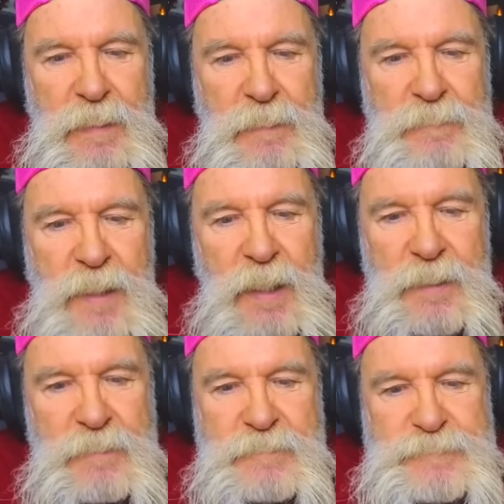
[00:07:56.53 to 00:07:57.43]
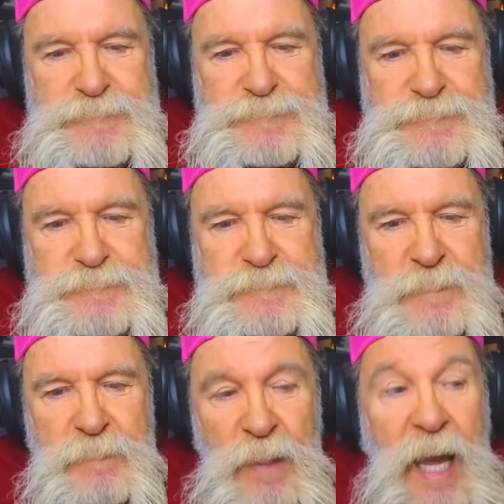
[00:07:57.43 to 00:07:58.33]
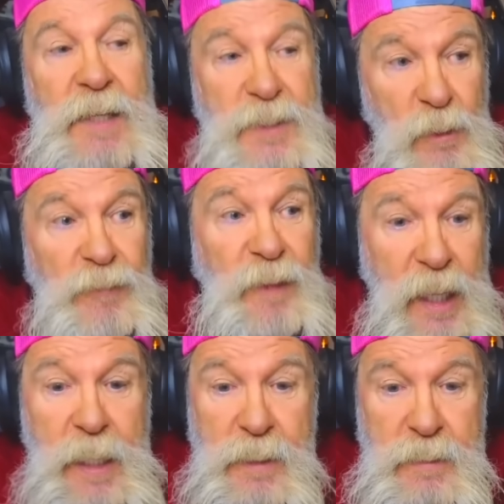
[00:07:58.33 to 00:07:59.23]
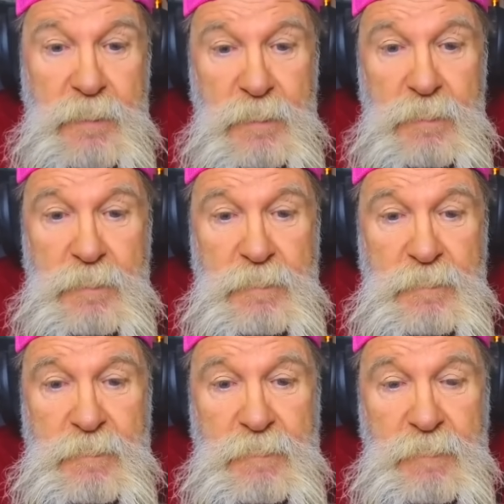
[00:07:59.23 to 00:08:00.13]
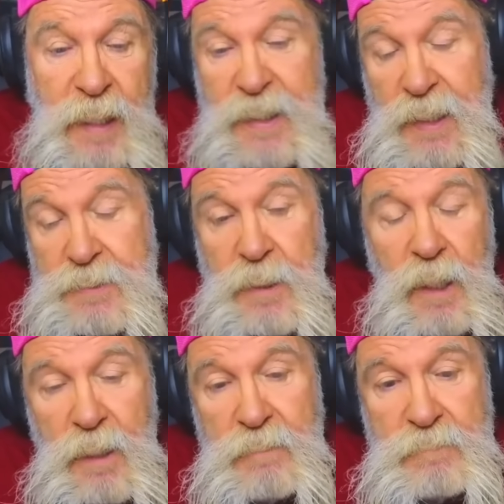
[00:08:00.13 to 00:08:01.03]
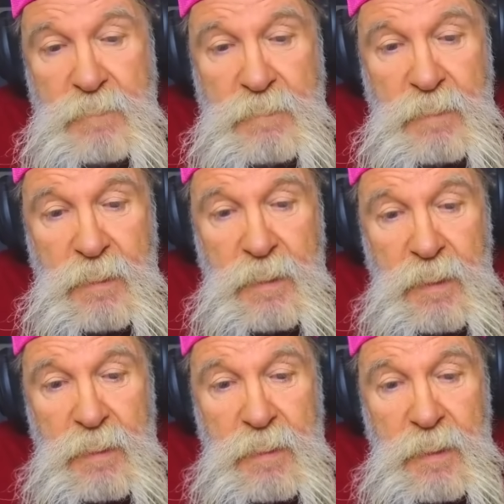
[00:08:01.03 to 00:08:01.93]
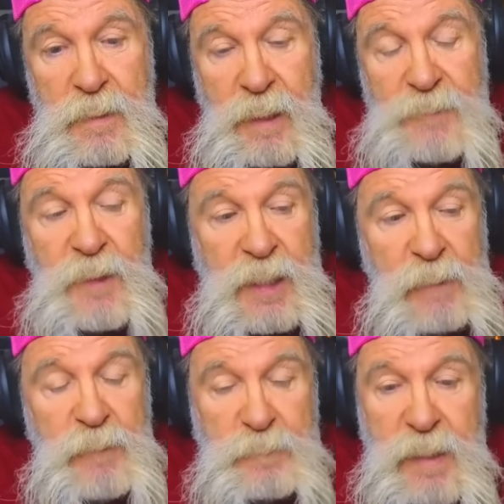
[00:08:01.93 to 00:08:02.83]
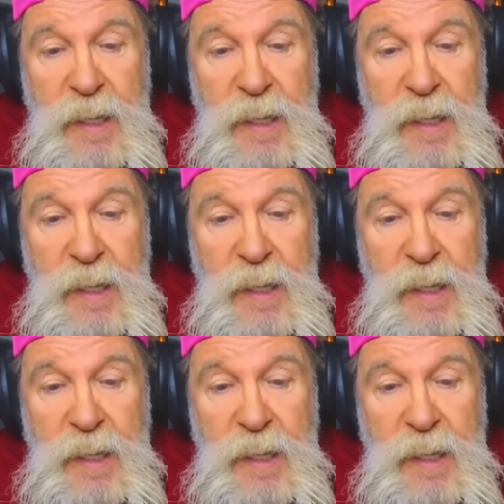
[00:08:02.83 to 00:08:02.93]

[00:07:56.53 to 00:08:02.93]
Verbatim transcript: But I do think, like I said, I think he would be